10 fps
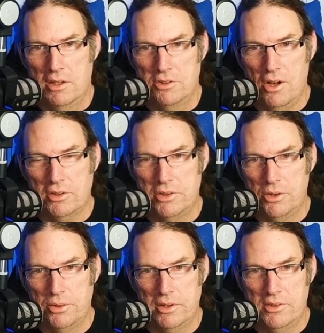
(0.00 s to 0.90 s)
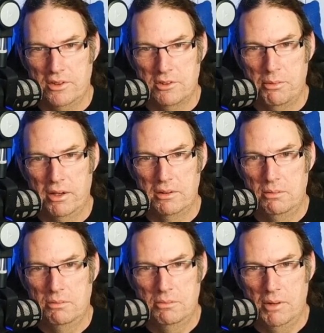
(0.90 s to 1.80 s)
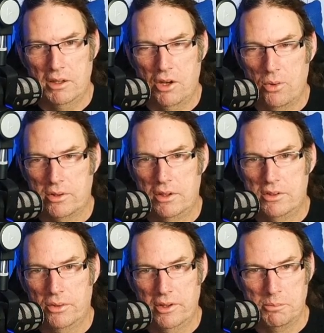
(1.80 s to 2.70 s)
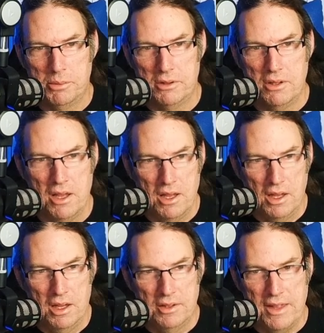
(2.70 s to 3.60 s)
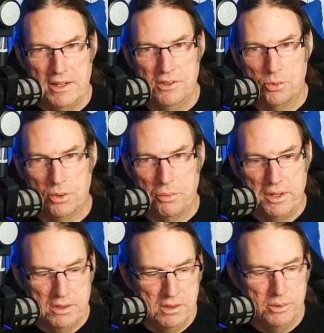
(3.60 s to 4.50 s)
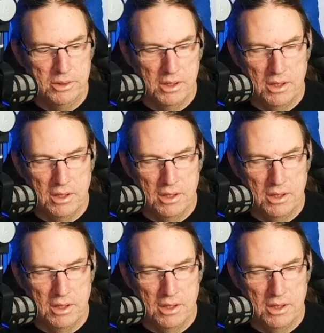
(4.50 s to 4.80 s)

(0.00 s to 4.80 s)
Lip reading: chocolate donut touching my coconut donut, but that is one way to do it.